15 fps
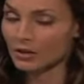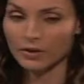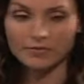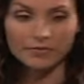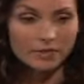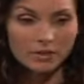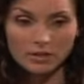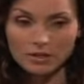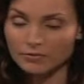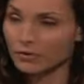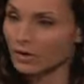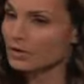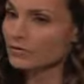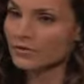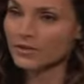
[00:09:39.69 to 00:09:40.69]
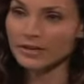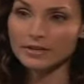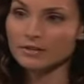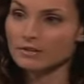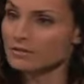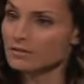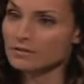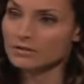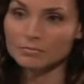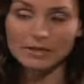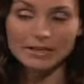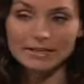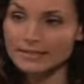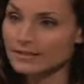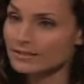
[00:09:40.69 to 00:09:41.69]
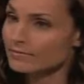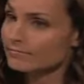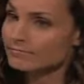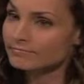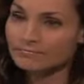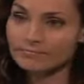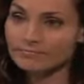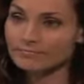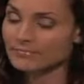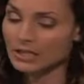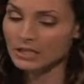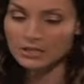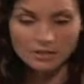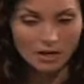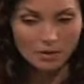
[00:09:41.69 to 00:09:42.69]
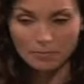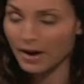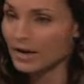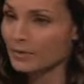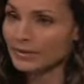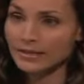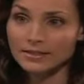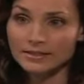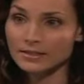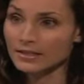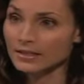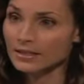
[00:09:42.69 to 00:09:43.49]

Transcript: Griffin could have run for the hills, but he didn't. He stuck by me.